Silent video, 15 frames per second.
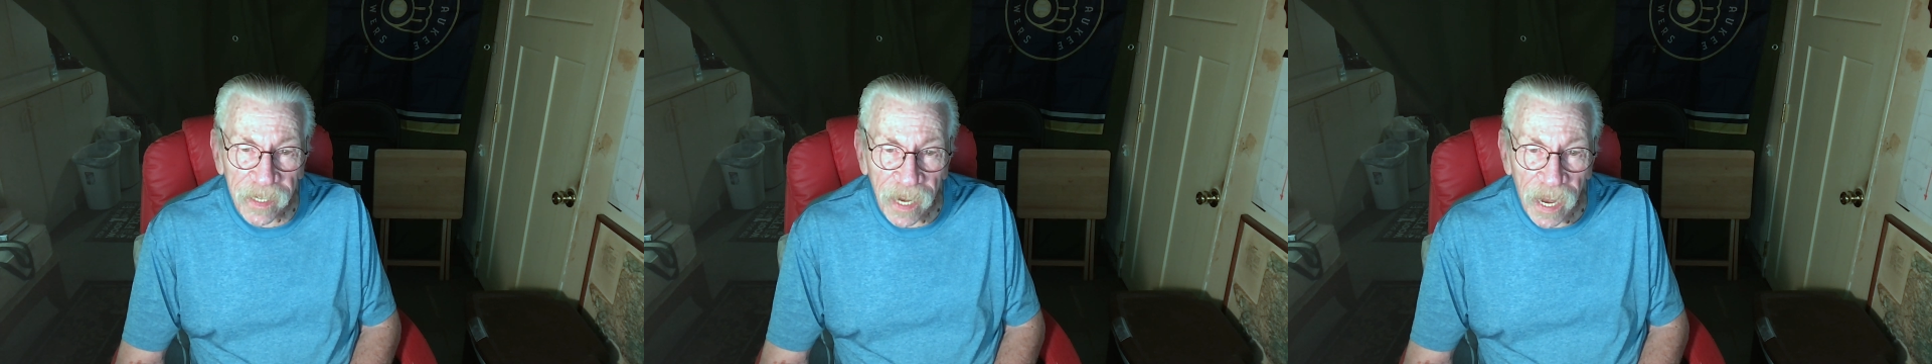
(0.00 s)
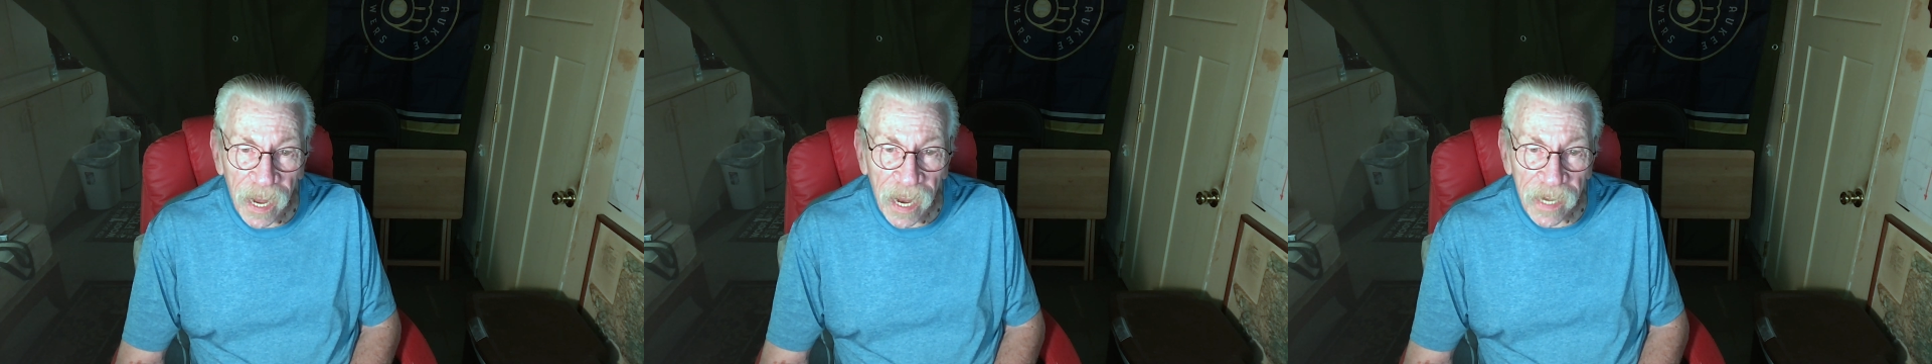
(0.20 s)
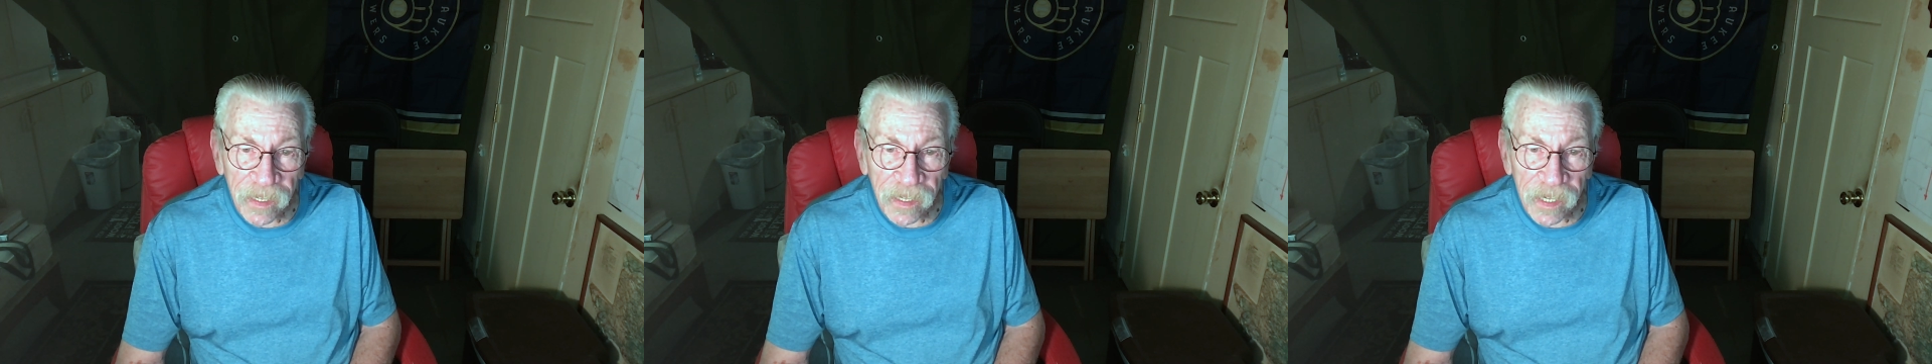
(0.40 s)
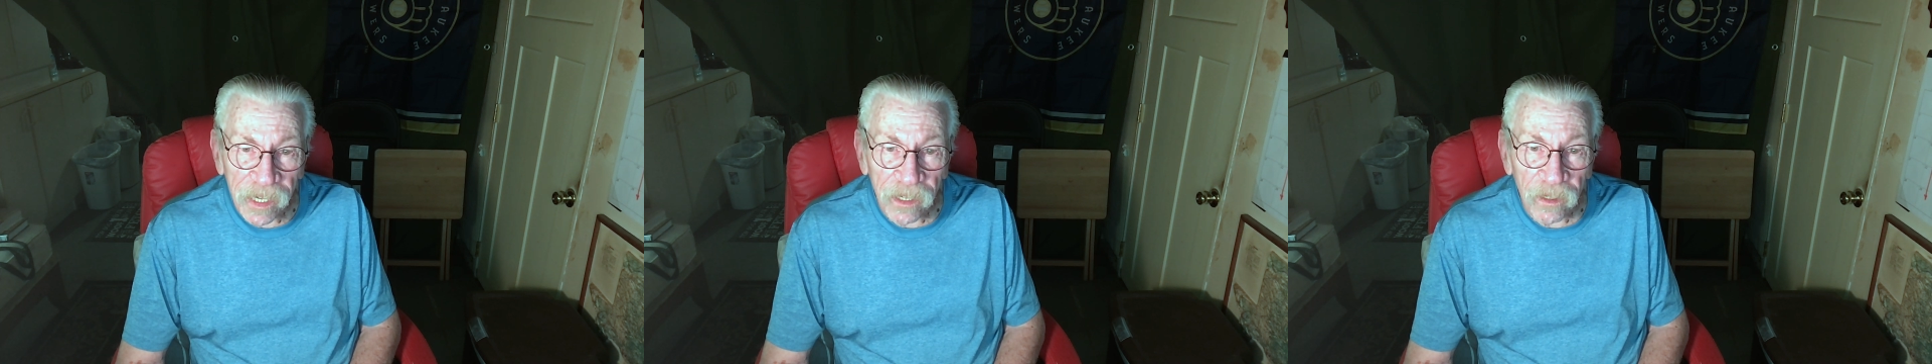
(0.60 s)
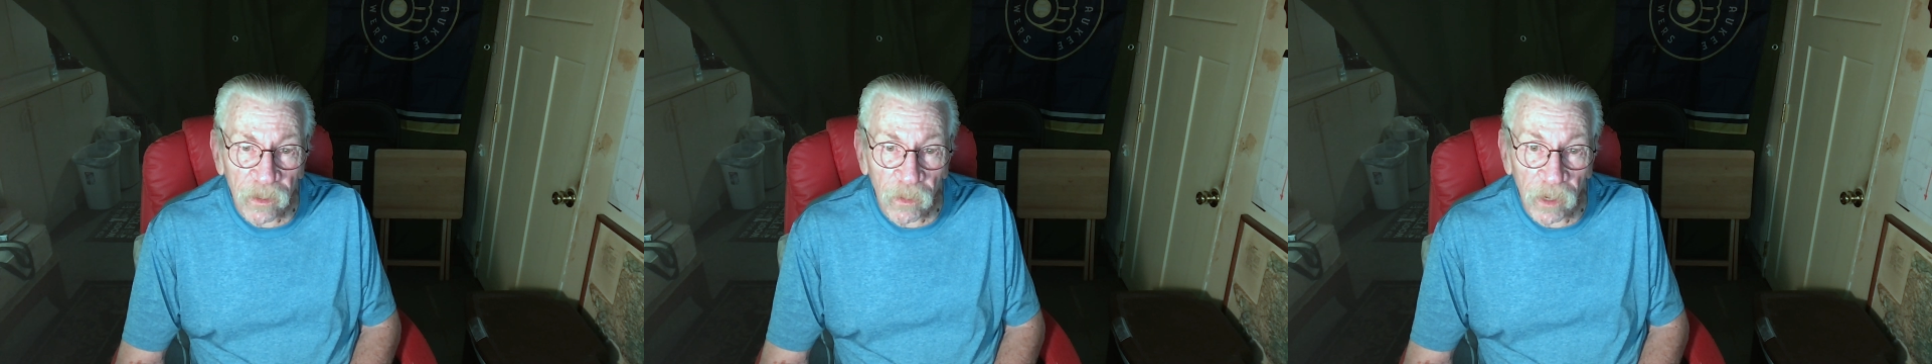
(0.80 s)
ass
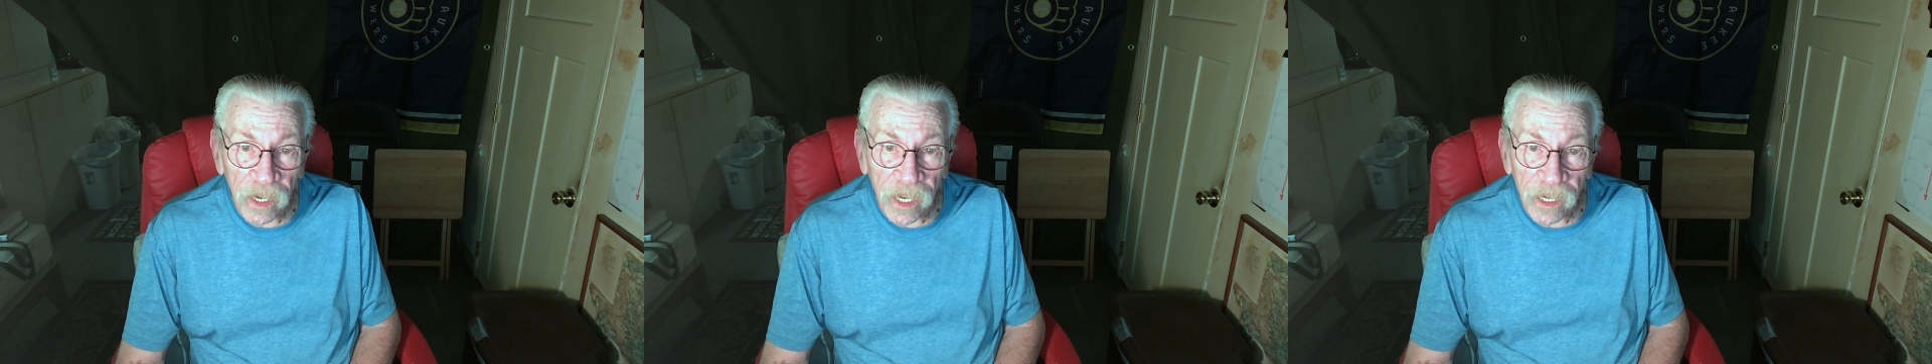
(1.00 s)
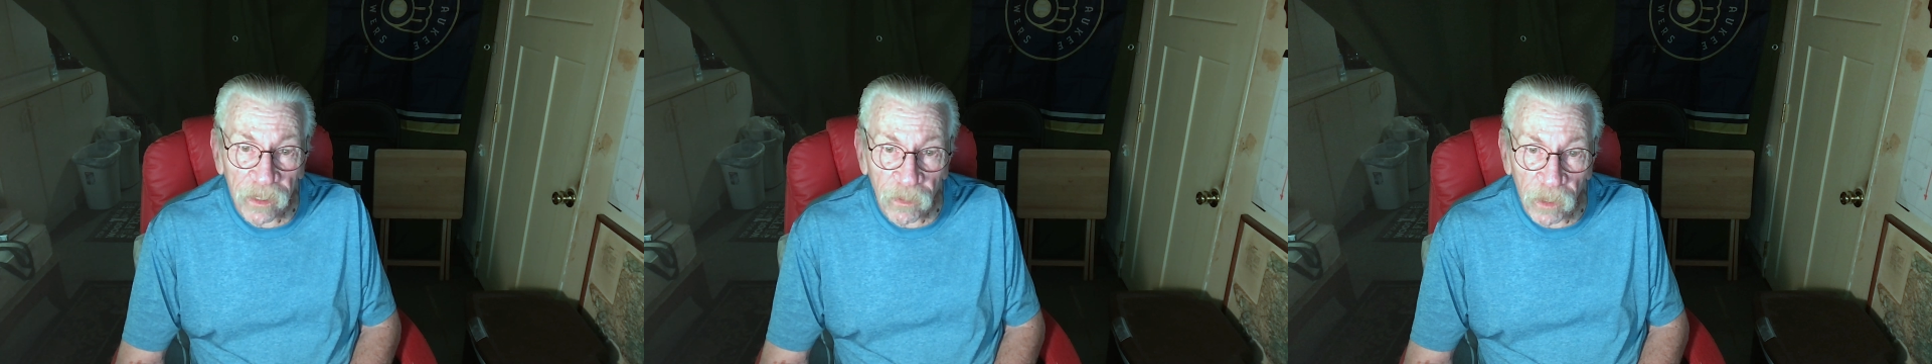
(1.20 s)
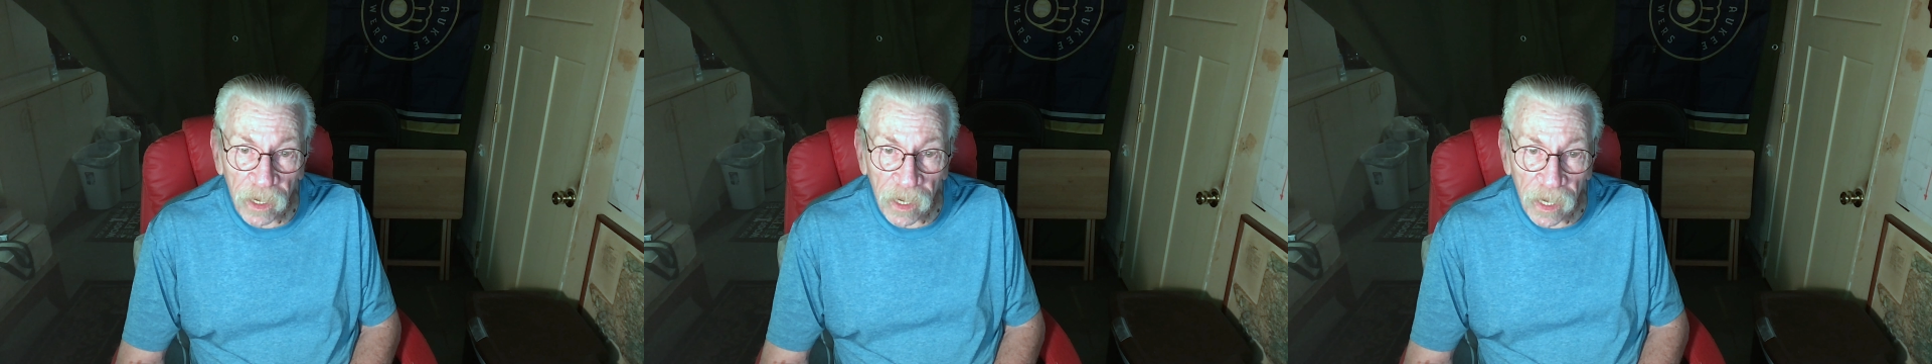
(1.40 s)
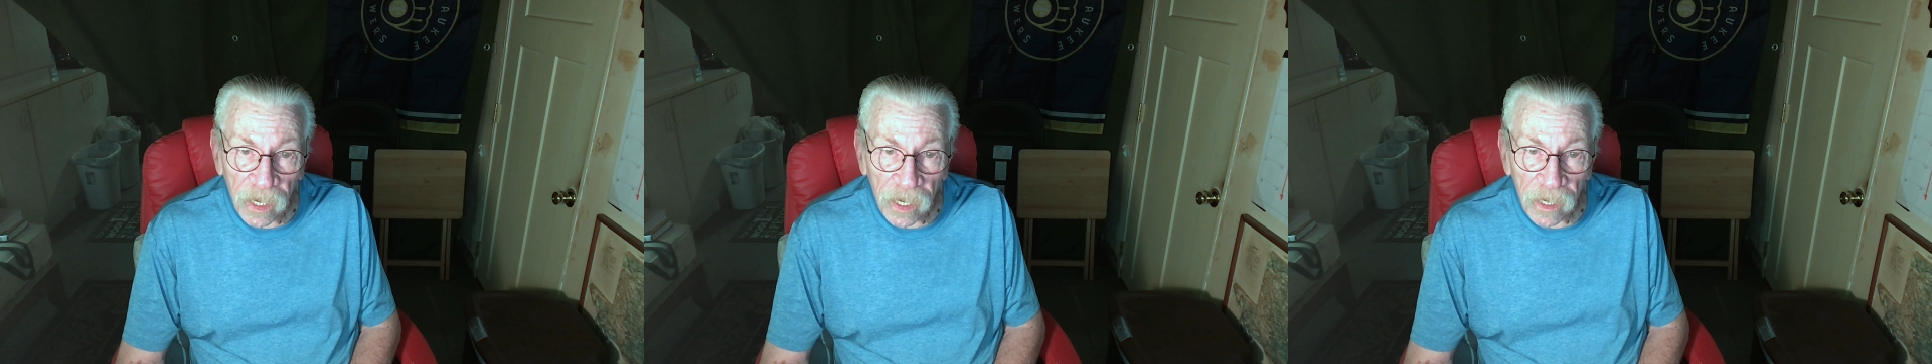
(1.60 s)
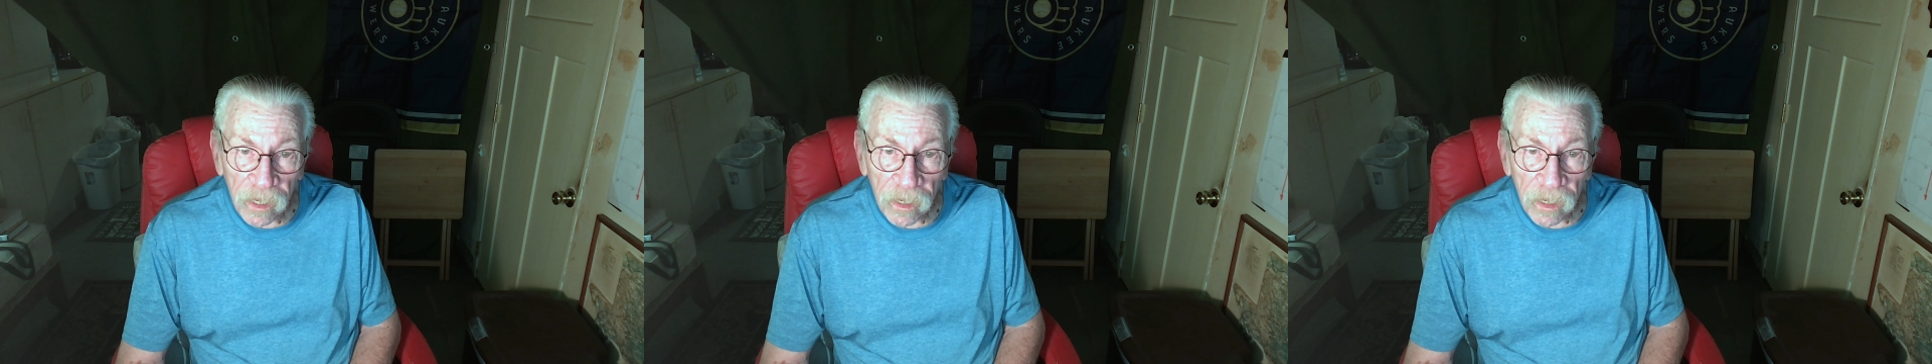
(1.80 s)
in 2020.